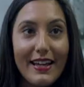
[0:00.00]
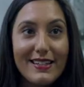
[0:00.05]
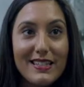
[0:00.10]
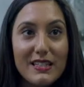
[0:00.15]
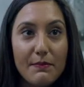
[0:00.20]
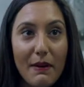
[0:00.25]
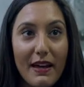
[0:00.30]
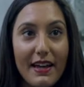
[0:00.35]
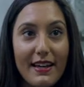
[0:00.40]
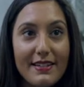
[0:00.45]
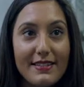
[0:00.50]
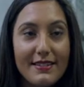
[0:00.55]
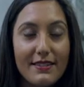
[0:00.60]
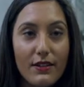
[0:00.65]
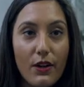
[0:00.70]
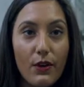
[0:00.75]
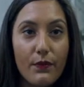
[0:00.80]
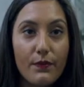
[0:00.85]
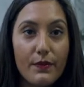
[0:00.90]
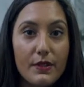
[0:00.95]
In
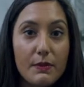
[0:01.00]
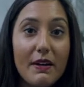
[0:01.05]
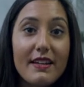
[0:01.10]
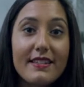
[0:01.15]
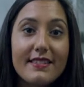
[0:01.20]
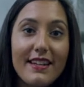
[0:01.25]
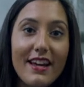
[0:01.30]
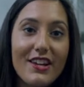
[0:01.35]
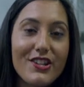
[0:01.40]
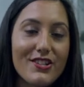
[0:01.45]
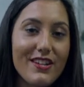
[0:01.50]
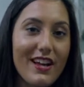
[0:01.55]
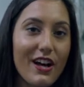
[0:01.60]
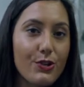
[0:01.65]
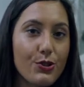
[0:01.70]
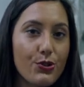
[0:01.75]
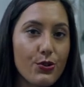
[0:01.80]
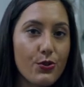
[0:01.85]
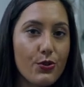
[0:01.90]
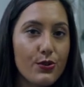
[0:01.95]
space, on the space station,
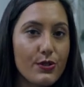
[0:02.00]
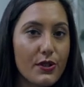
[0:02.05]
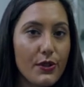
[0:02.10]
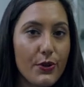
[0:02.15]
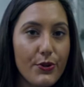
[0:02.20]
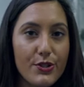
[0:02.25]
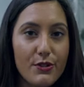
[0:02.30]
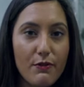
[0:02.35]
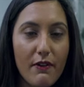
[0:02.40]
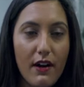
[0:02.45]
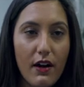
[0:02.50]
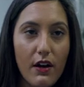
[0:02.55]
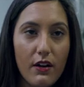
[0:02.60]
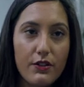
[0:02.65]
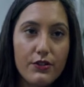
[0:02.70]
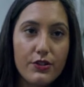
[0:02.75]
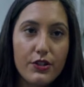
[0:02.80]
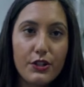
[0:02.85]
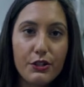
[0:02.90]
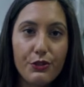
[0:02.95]
astronauts lose
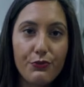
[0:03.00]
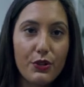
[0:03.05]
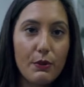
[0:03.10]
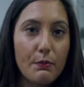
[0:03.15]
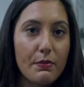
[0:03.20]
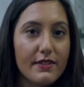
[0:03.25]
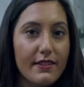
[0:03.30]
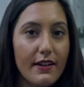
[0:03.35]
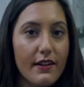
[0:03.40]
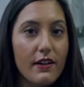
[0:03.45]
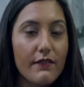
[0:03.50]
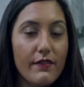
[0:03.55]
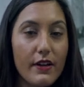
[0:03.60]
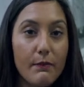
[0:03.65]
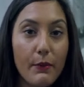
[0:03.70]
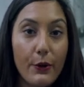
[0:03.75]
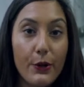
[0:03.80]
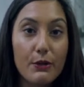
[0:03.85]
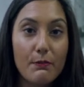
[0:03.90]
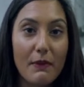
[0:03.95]
around 2 to 3% of
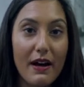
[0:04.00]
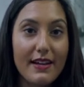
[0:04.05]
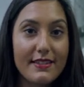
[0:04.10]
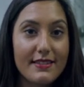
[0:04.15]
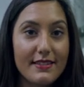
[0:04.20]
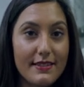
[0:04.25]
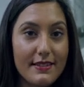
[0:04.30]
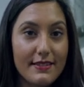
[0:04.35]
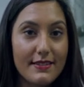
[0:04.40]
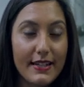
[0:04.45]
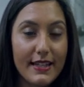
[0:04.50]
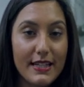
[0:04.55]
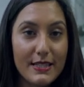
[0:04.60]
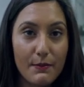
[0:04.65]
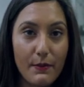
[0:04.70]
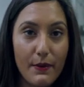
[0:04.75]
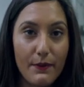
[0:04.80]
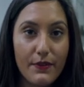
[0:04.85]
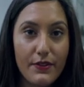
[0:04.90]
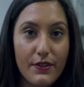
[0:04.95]
their bone mass in the
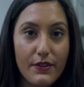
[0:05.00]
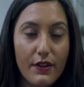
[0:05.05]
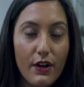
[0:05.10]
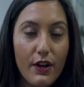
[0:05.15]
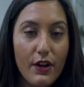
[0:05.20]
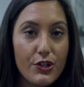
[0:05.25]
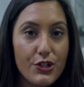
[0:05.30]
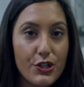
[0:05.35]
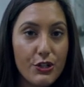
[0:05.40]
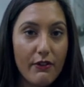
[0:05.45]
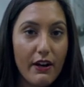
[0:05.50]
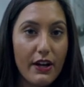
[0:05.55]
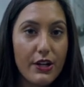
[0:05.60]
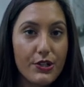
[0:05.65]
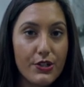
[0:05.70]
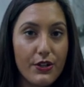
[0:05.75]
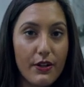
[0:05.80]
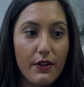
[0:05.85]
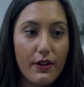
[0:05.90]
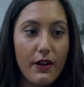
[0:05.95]
six months
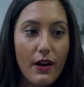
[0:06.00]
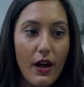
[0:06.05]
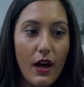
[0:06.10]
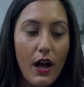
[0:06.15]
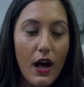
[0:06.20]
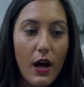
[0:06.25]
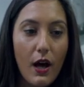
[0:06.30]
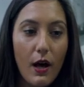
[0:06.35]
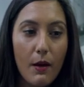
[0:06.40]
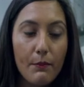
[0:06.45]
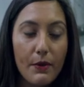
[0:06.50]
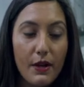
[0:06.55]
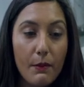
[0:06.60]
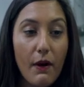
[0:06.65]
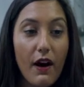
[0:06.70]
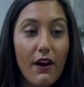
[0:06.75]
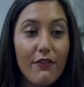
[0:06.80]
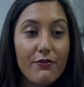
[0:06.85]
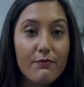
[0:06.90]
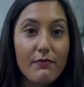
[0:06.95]
duration. Um, but
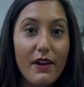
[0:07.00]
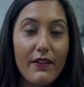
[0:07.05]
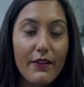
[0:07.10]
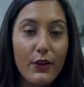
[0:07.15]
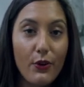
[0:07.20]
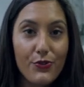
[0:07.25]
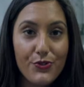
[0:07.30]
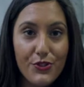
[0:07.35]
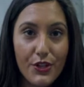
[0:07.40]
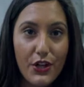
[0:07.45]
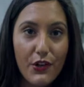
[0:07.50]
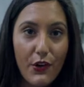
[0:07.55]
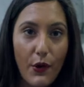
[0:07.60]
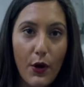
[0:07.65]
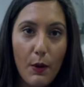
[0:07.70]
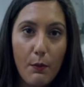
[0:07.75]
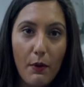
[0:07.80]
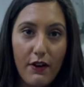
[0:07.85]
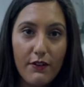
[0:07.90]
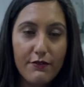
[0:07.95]
apart from that, they also
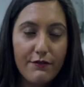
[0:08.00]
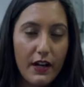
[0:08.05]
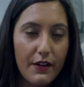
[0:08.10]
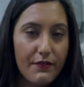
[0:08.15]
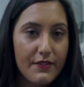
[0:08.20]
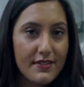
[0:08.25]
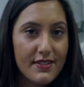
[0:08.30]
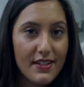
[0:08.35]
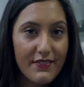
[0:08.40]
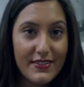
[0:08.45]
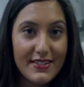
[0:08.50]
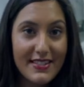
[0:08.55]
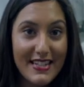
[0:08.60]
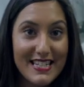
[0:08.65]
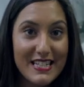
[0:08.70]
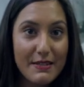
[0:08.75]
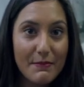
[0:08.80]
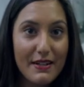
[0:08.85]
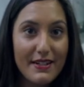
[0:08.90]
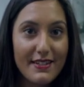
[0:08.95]
grow about five to seven
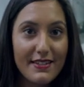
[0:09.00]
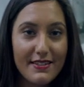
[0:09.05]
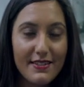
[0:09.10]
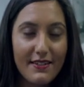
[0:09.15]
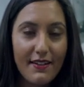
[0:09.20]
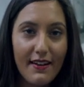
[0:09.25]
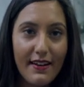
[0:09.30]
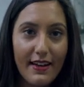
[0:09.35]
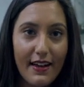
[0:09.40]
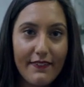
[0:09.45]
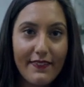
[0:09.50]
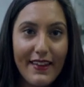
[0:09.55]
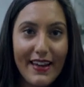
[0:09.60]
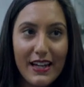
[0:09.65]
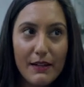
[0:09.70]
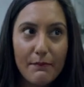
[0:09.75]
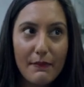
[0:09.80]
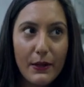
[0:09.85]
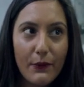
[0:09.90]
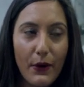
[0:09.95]
centimetres in height, and
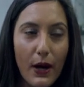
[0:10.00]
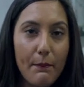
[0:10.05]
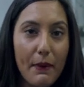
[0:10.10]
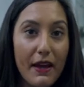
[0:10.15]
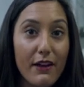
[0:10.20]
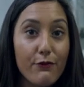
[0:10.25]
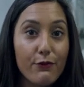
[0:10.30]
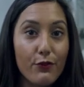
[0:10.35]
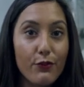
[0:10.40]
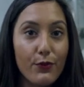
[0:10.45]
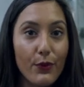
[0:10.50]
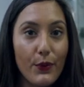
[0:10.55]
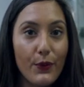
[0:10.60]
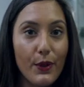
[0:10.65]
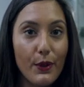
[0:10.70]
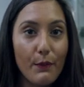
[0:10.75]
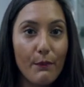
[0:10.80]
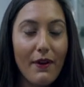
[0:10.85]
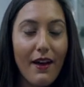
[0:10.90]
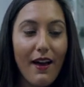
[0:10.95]
that can be quite painful for
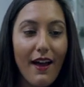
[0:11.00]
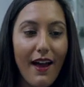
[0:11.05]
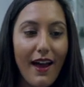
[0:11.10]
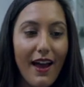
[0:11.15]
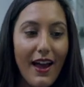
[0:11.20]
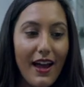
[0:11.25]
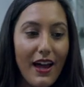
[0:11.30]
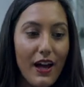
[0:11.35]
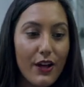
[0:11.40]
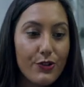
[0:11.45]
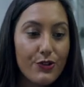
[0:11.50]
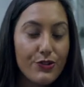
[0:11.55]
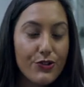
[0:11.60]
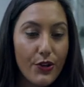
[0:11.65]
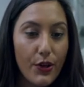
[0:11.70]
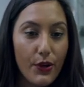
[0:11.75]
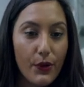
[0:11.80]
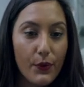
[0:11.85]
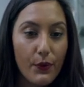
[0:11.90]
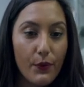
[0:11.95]
them. And
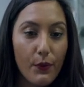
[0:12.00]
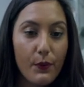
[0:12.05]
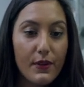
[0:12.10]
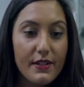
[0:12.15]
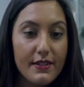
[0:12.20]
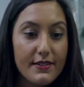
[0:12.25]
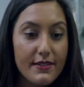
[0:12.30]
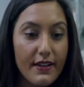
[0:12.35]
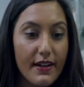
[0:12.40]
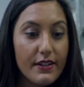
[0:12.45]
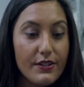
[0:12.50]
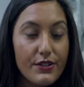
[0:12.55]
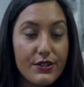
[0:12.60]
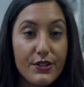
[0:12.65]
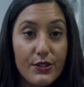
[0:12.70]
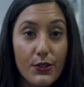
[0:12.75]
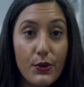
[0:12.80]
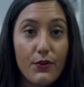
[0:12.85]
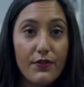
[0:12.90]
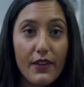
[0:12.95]
so we designed a
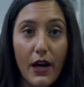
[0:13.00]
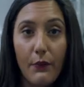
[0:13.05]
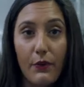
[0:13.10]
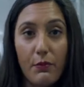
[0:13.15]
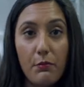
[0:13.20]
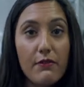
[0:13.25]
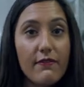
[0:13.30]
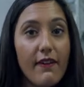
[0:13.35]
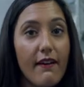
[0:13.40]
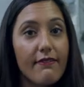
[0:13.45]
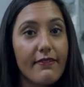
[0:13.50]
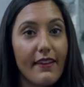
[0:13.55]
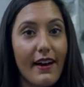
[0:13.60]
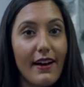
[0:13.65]
suit that would prevent